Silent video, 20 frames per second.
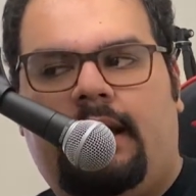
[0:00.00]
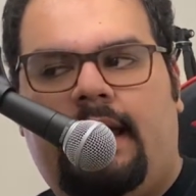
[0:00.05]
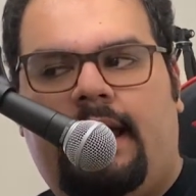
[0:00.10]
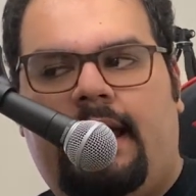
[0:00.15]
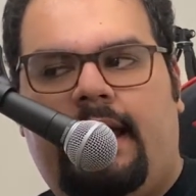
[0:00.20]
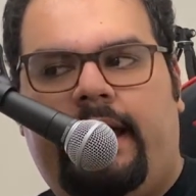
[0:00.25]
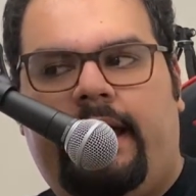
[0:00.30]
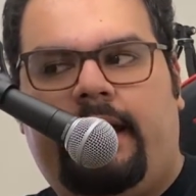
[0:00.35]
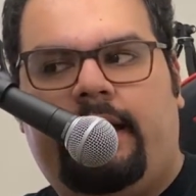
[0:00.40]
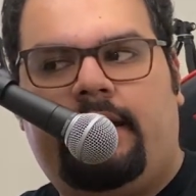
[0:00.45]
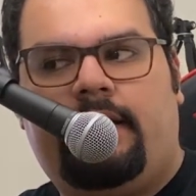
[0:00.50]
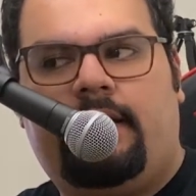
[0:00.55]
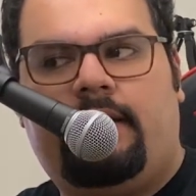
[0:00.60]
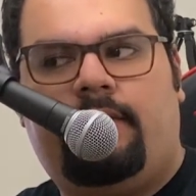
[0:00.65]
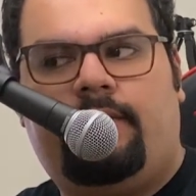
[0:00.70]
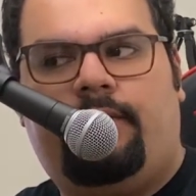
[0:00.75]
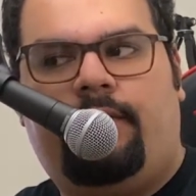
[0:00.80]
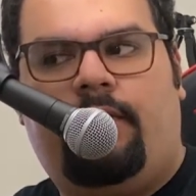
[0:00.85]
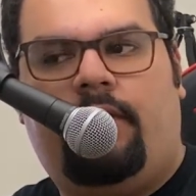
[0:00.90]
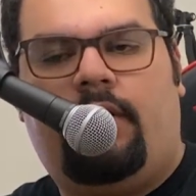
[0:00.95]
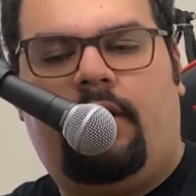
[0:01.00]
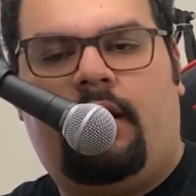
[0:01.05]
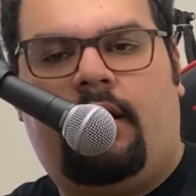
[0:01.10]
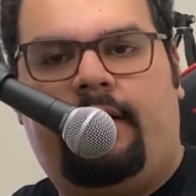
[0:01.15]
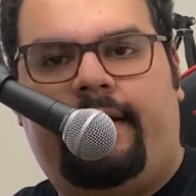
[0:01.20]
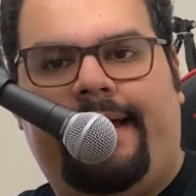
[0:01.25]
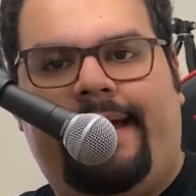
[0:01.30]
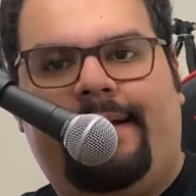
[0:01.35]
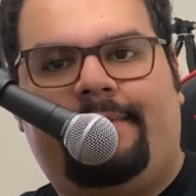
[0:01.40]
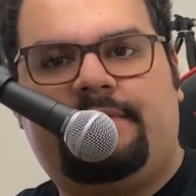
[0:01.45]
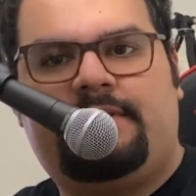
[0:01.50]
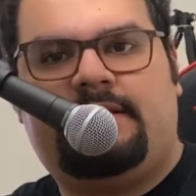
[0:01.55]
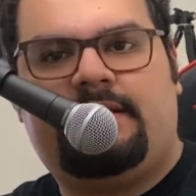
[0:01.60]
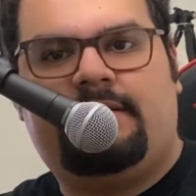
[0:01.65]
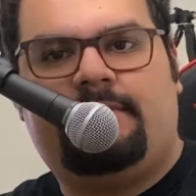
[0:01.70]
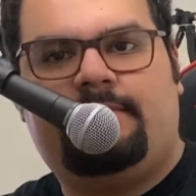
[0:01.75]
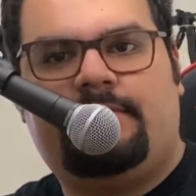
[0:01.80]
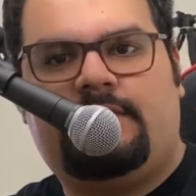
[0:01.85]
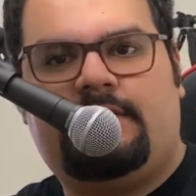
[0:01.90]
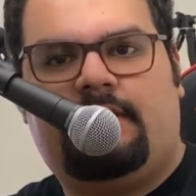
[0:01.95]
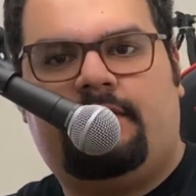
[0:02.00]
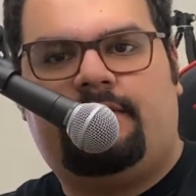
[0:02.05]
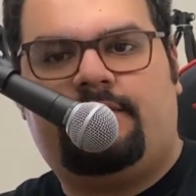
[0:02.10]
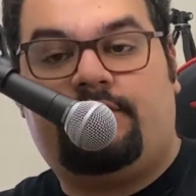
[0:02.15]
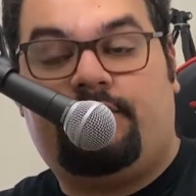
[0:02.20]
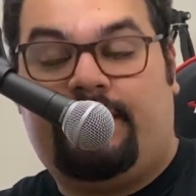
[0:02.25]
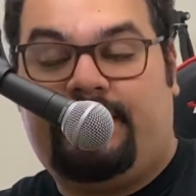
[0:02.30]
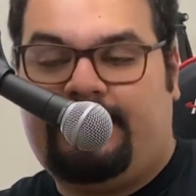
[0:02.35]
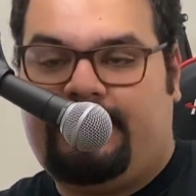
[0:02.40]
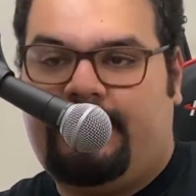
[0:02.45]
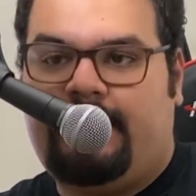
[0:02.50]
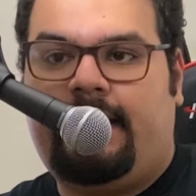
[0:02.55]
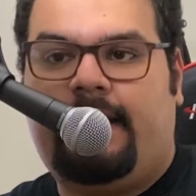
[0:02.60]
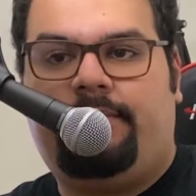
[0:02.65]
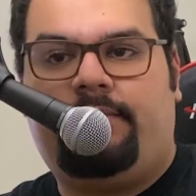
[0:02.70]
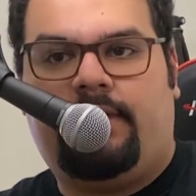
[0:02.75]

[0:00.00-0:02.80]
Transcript: and for our amp sims of choice today,